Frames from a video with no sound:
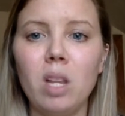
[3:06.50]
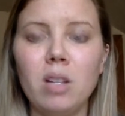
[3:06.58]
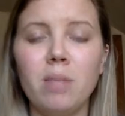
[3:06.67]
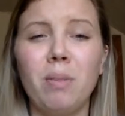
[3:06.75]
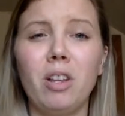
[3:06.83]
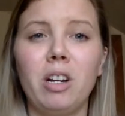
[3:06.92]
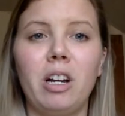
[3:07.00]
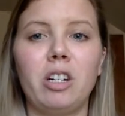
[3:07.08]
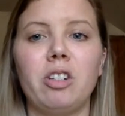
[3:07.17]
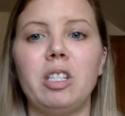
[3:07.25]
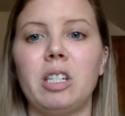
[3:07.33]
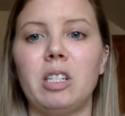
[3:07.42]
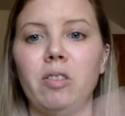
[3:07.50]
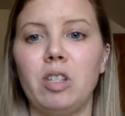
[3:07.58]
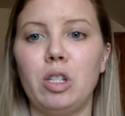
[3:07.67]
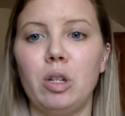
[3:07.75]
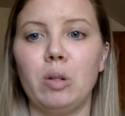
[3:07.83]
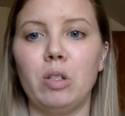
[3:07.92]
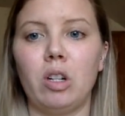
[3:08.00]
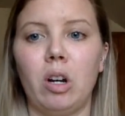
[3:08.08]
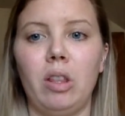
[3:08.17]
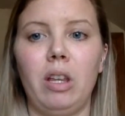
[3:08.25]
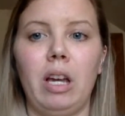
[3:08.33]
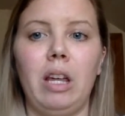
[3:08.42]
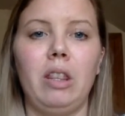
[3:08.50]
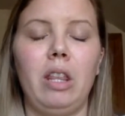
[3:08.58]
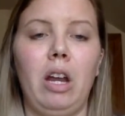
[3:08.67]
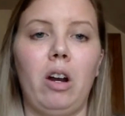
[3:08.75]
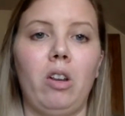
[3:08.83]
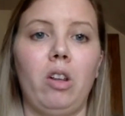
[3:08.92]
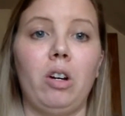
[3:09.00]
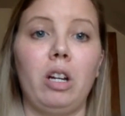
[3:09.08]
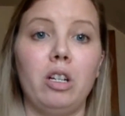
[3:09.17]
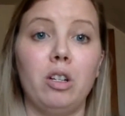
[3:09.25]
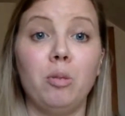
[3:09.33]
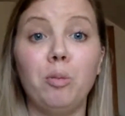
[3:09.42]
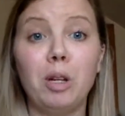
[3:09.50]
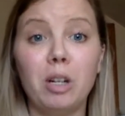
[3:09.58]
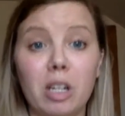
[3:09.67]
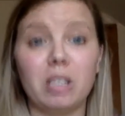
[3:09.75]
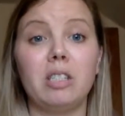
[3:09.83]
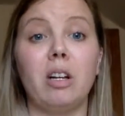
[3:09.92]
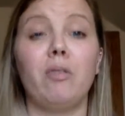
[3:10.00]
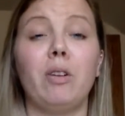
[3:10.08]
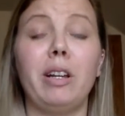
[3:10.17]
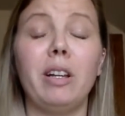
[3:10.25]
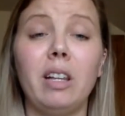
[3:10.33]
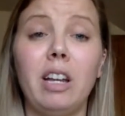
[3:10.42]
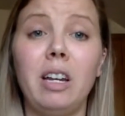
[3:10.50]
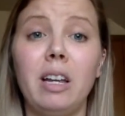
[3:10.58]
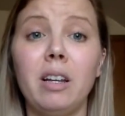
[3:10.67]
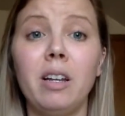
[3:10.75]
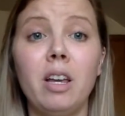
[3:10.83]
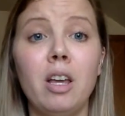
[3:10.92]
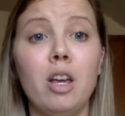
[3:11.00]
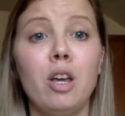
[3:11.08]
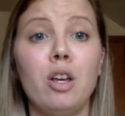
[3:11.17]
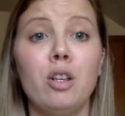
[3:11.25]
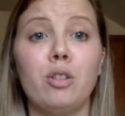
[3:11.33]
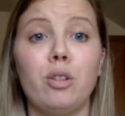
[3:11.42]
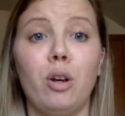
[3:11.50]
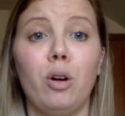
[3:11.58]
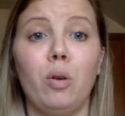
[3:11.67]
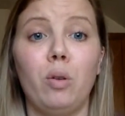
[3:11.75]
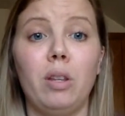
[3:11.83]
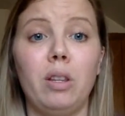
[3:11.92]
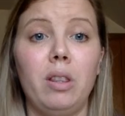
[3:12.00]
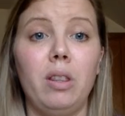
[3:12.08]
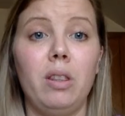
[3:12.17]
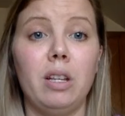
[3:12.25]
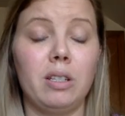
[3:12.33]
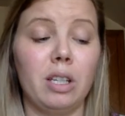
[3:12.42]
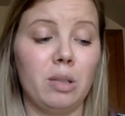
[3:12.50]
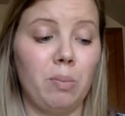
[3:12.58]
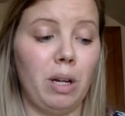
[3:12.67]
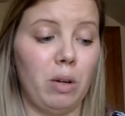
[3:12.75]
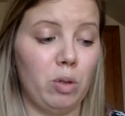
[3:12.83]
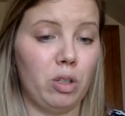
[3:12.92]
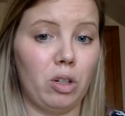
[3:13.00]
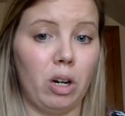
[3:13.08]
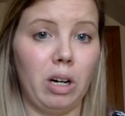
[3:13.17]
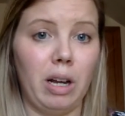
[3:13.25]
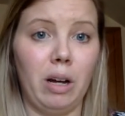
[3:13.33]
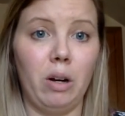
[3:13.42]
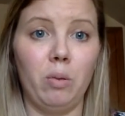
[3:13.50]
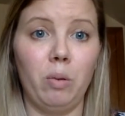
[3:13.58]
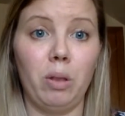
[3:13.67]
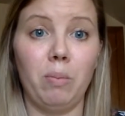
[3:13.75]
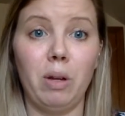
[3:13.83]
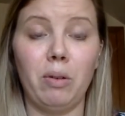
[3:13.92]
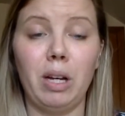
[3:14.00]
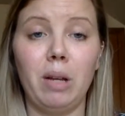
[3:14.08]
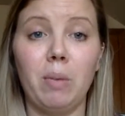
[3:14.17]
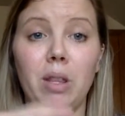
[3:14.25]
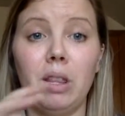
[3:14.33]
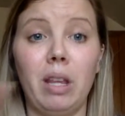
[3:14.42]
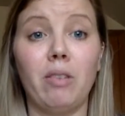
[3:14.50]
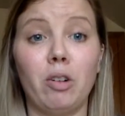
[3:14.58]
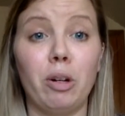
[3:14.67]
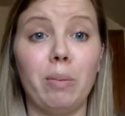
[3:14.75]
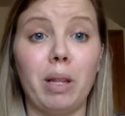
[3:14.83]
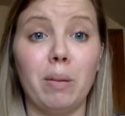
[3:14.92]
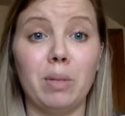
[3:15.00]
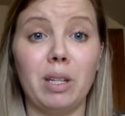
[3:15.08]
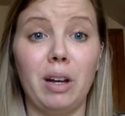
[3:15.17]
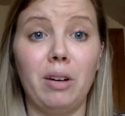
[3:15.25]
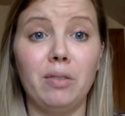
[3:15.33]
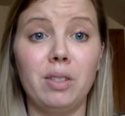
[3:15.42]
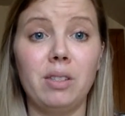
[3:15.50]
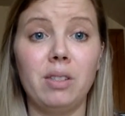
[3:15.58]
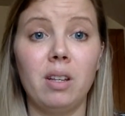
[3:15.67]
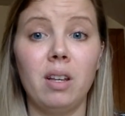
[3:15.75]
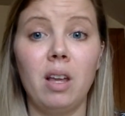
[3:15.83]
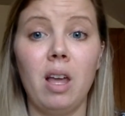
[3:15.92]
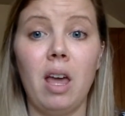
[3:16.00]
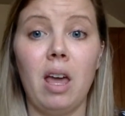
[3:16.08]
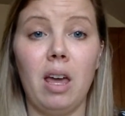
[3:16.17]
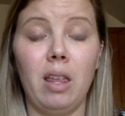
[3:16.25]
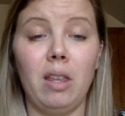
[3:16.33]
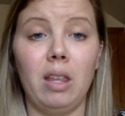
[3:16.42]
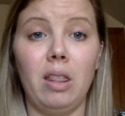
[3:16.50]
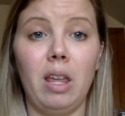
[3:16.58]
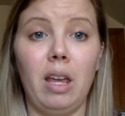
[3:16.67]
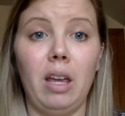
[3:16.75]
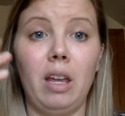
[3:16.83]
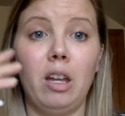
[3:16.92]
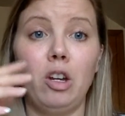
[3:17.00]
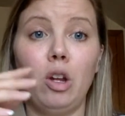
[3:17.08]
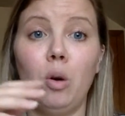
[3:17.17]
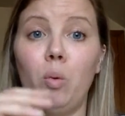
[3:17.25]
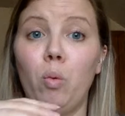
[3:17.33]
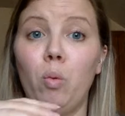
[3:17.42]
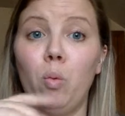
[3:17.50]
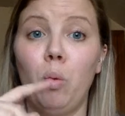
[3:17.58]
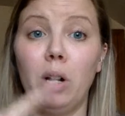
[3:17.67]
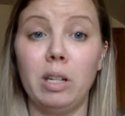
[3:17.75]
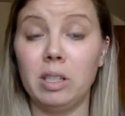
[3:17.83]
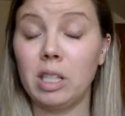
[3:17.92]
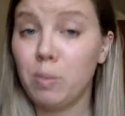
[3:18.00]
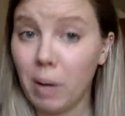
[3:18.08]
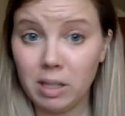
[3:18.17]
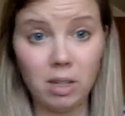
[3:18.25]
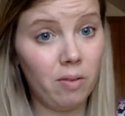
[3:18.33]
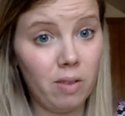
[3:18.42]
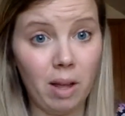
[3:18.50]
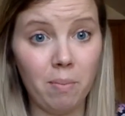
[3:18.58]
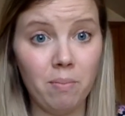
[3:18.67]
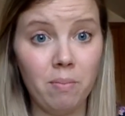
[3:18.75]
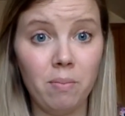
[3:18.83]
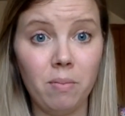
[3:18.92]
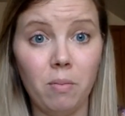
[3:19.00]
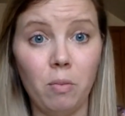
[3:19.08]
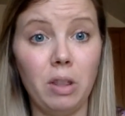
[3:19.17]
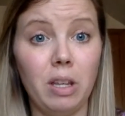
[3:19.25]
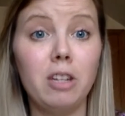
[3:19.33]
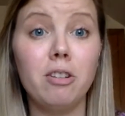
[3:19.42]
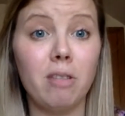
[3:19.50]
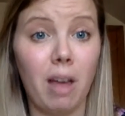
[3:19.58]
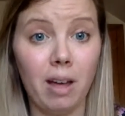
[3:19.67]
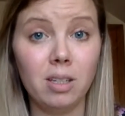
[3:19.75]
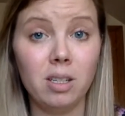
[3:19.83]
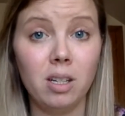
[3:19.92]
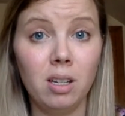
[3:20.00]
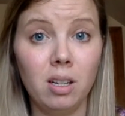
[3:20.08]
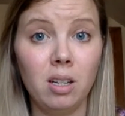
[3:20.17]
Some other characteristics of the students are that they are learning to be good at self-regulating. So this lesson plan will start out with me reading, but then they have to read by themselves, and that they know what is expected of them when they do that